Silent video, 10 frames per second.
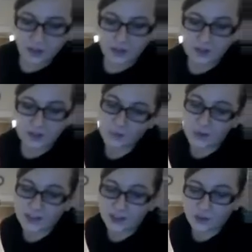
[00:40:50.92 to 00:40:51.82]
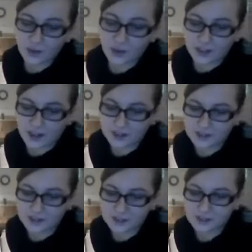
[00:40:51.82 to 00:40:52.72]
The brachioradialis,
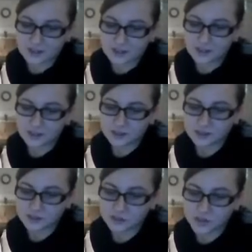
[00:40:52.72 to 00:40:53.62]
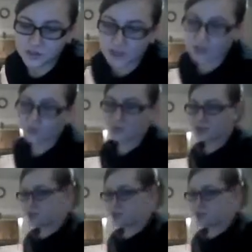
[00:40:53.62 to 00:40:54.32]
strike 1 to 2